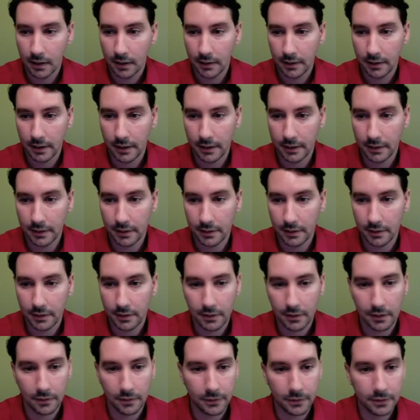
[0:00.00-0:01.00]
That is,
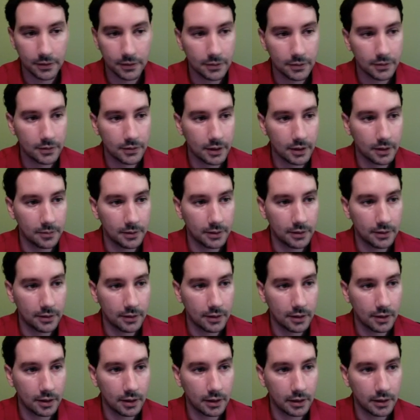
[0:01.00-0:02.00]
the first two
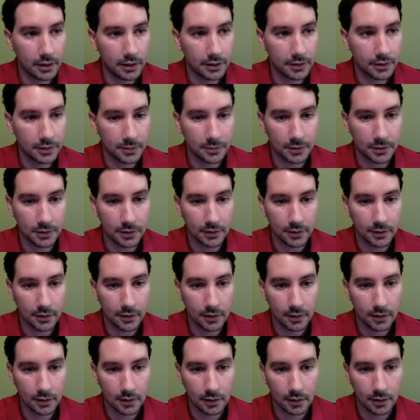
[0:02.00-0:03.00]
statements are
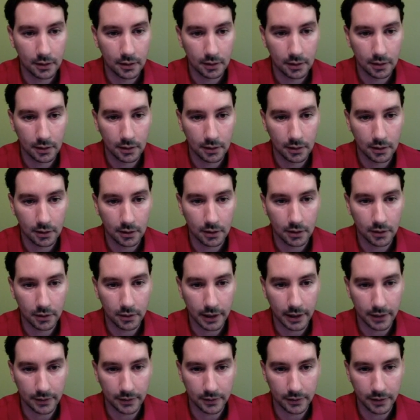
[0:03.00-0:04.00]
assumptions. All
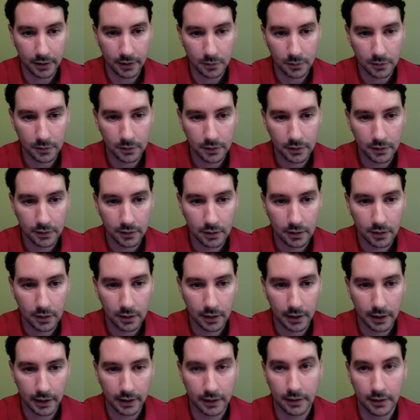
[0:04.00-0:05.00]
cats are animals,
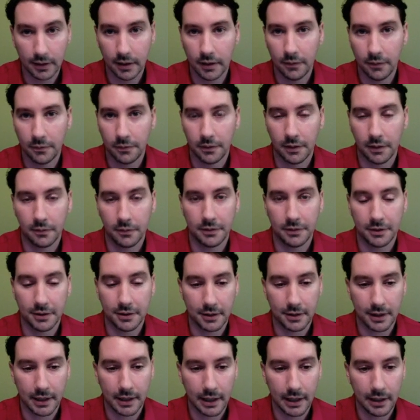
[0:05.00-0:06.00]
and that Fluffers
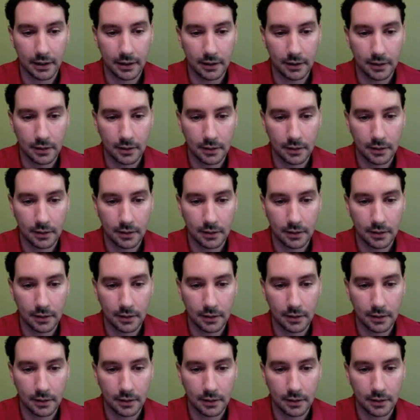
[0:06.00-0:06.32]
is a cat.